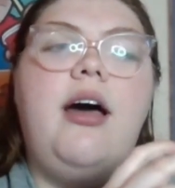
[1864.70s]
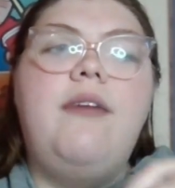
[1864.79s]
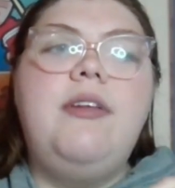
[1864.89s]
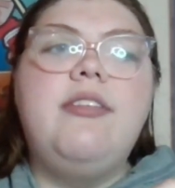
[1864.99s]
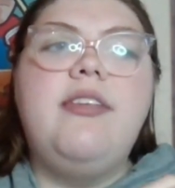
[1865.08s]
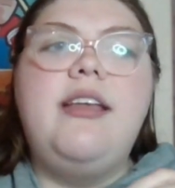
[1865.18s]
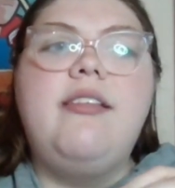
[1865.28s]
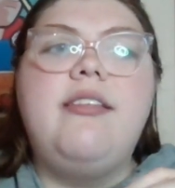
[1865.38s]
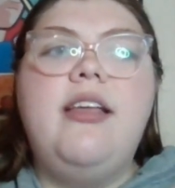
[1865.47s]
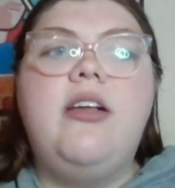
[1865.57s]
obviously
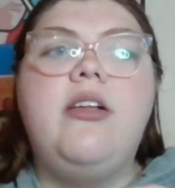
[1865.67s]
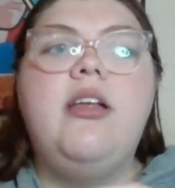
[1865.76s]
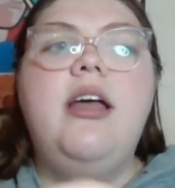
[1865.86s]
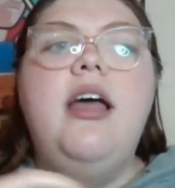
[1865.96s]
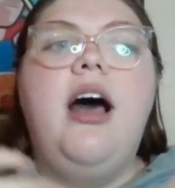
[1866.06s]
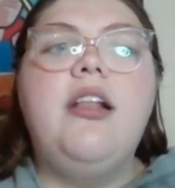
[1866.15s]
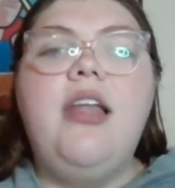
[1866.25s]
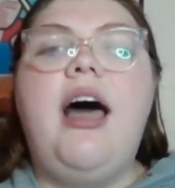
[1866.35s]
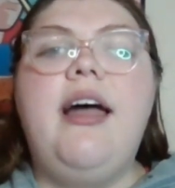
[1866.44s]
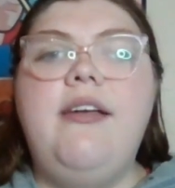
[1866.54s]
still
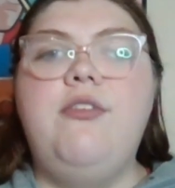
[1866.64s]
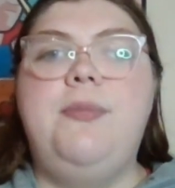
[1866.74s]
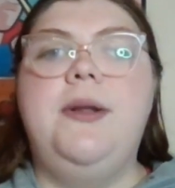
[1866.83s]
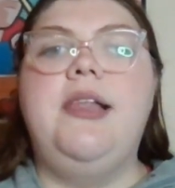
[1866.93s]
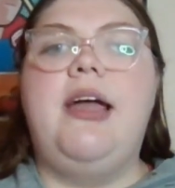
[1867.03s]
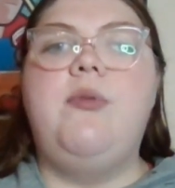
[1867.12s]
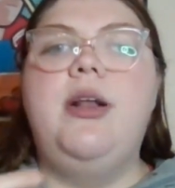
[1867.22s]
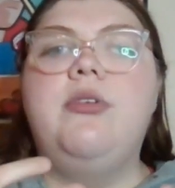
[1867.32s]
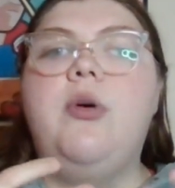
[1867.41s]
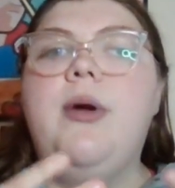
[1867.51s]
alive, but, like, we
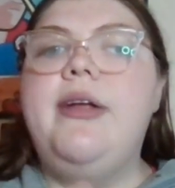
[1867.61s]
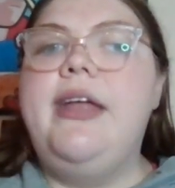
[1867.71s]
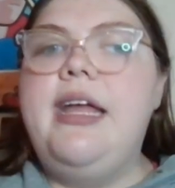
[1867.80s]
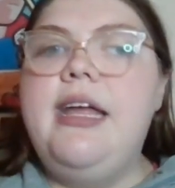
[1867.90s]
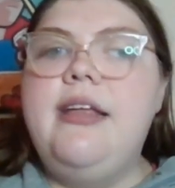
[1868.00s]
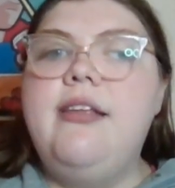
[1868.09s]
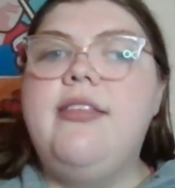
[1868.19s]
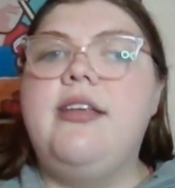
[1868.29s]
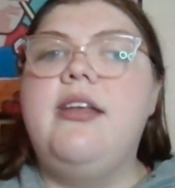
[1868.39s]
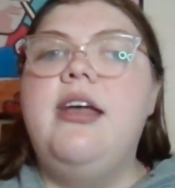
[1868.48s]
don't know where he is,
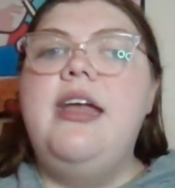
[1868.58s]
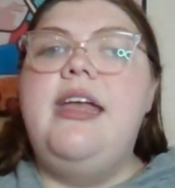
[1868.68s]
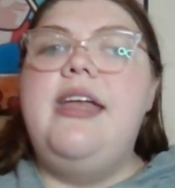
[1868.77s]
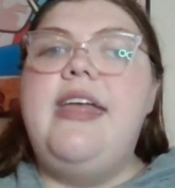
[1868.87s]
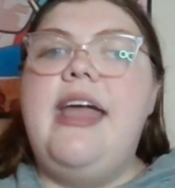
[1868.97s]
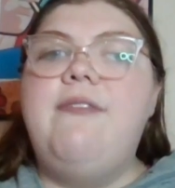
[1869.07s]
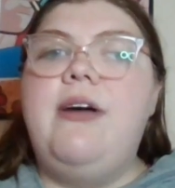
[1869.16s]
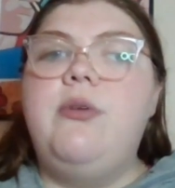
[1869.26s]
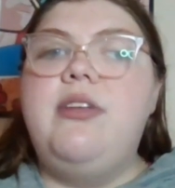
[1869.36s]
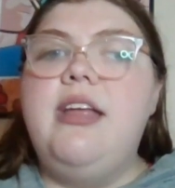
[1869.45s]
and he gave
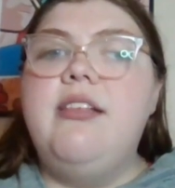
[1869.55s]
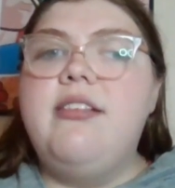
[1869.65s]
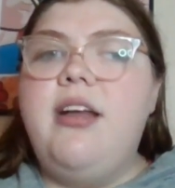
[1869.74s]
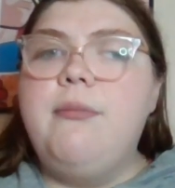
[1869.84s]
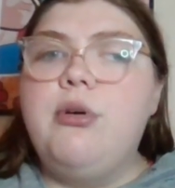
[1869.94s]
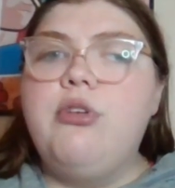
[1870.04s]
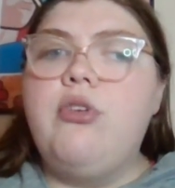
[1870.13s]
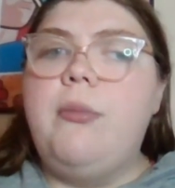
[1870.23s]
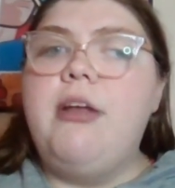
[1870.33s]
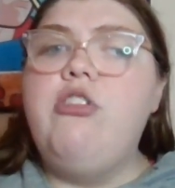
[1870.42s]
out Dean's number,
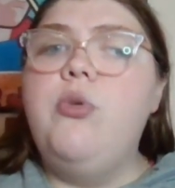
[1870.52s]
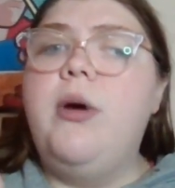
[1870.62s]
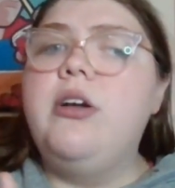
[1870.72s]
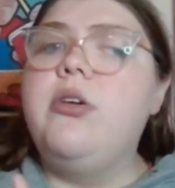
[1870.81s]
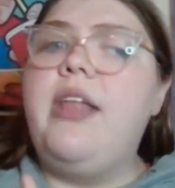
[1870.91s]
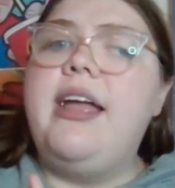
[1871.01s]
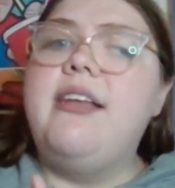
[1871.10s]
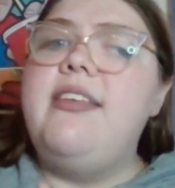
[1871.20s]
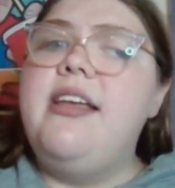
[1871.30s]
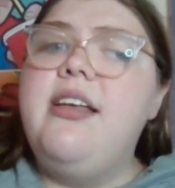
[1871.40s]
so it makes you wonder, like,
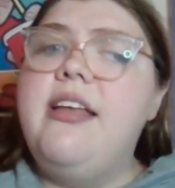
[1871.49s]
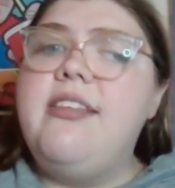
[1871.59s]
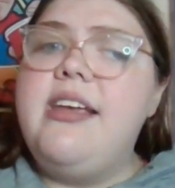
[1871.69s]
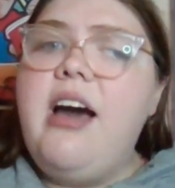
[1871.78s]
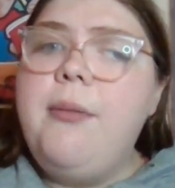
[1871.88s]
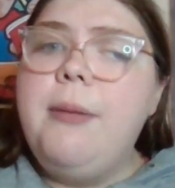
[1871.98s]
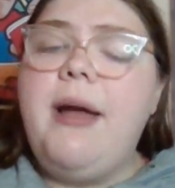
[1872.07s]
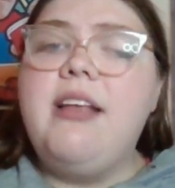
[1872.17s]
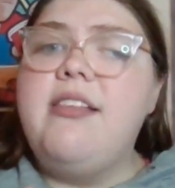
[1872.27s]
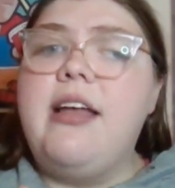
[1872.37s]
is he coming
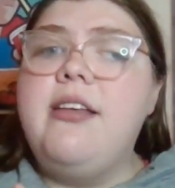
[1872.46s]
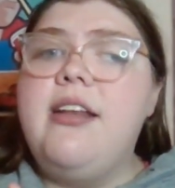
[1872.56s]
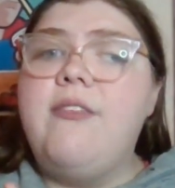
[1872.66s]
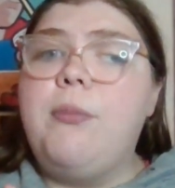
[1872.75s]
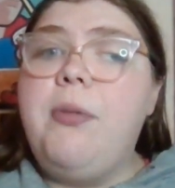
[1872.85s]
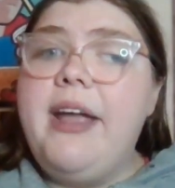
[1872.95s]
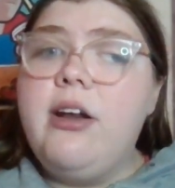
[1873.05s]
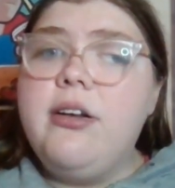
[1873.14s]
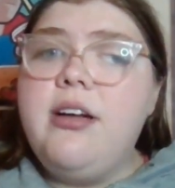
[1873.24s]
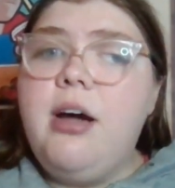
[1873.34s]
back? Did he ever
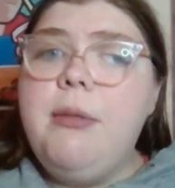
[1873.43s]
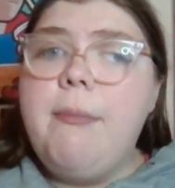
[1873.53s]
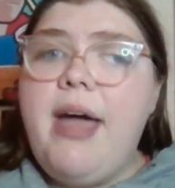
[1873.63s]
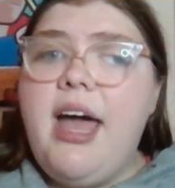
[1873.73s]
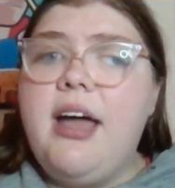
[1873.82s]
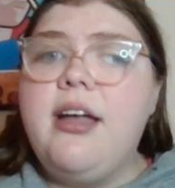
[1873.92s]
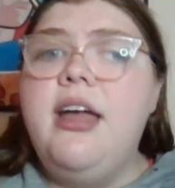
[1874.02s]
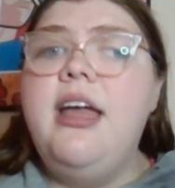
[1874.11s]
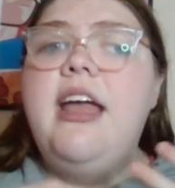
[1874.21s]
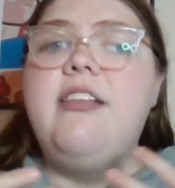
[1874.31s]
plan on coming back?
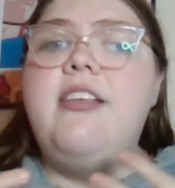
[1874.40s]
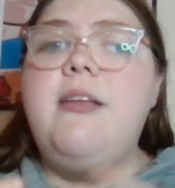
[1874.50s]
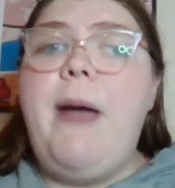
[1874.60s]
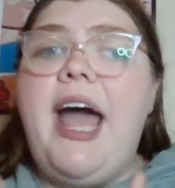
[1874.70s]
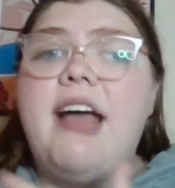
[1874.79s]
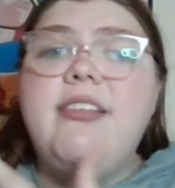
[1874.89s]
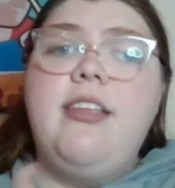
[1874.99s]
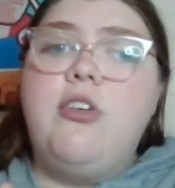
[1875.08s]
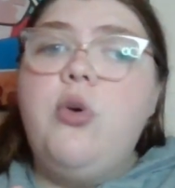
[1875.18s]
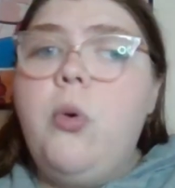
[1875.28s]
Is he
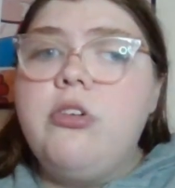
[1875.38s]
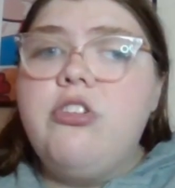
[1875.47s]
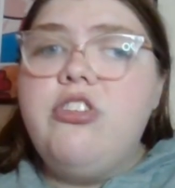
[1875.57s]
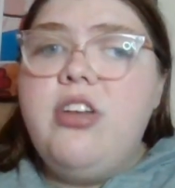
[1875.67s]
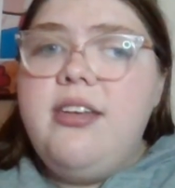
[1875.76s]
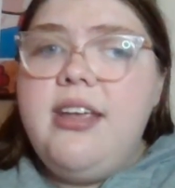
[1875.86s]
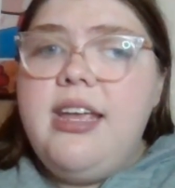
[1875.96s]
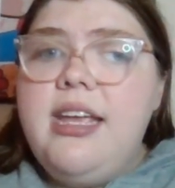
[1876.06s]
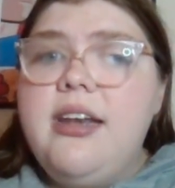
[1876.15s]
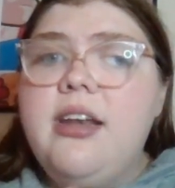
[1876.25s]
passing the torch to
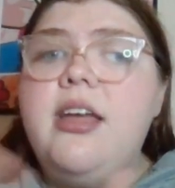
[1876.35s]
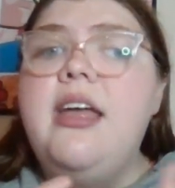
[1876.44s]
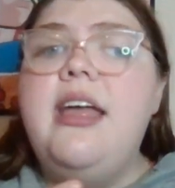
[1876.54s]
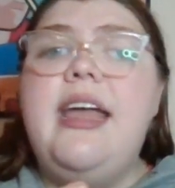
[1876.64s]
Dean?